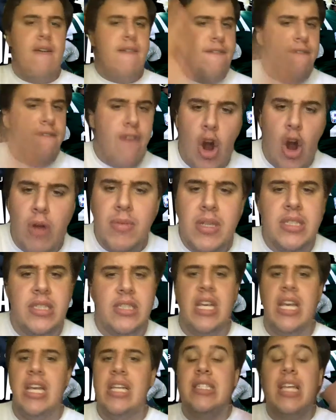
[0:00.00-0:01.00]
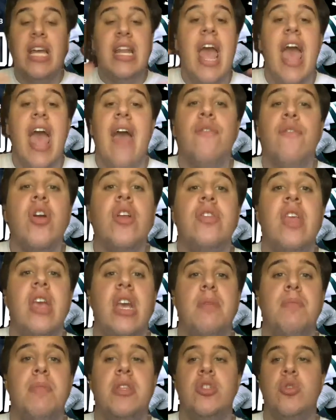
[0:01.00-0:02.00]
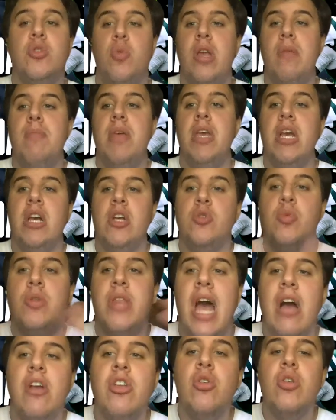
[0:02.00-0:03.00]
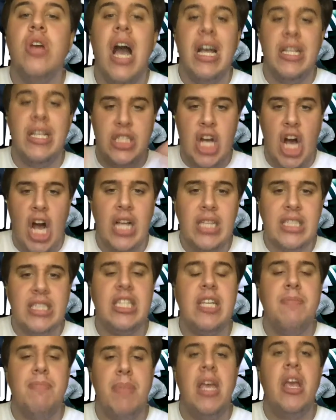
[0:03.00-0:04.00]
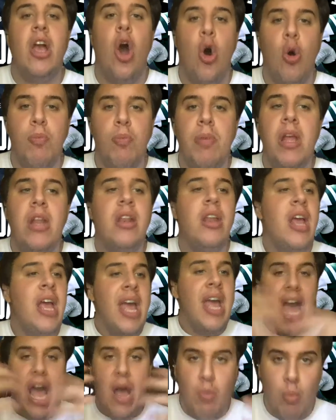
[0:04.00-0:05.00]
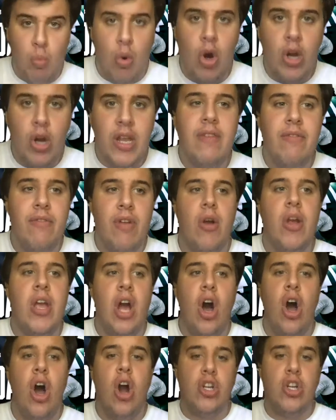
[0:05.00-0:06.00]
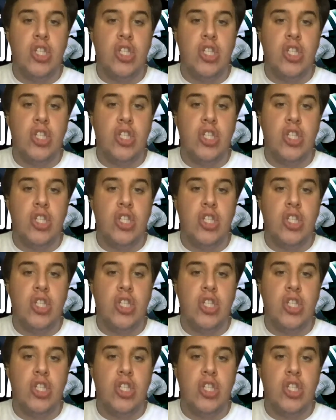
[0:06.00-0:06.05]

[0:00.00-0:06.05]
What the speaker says: pharmacies, and everything in between, because without you guys constantly being open and working very hard to